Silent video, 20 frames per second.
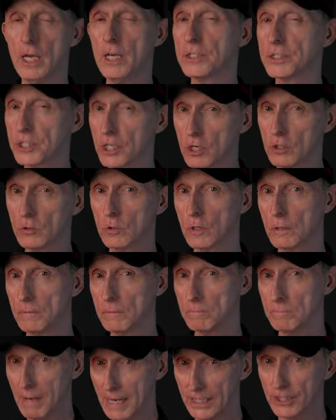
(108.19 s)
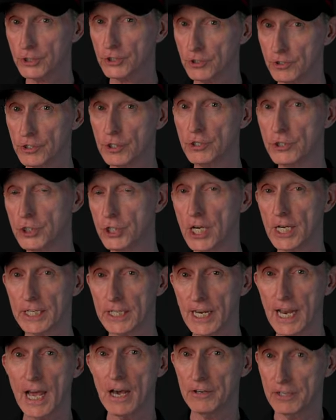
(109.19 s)
So make sure you check
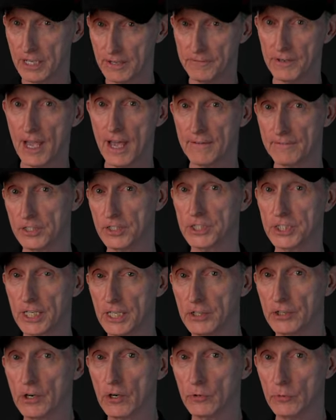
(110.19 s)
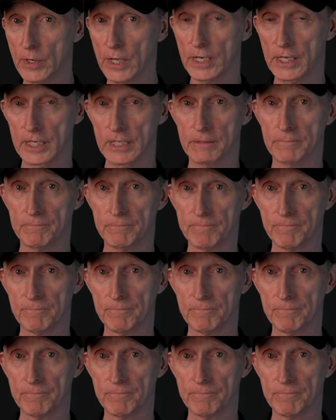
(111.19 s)
it out if you haven't seen it already.